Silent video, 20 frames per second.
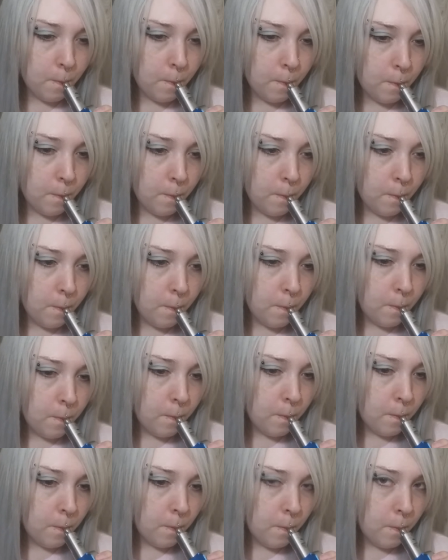
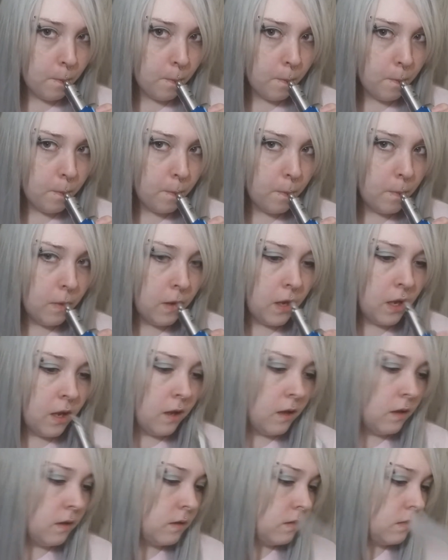
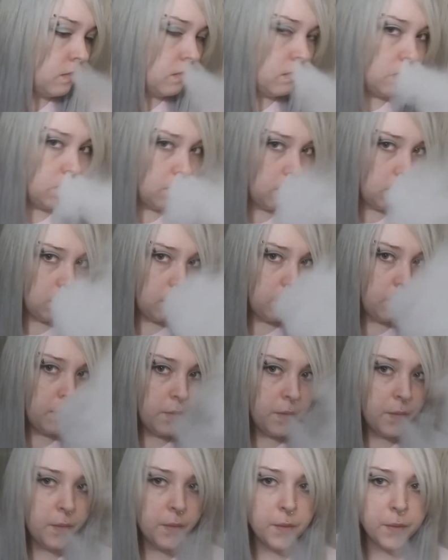
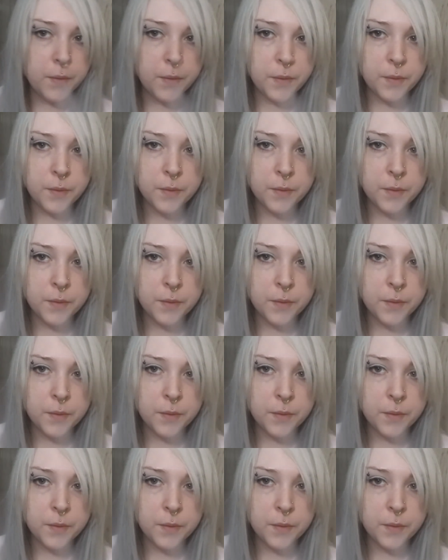No one is speaking in this clip.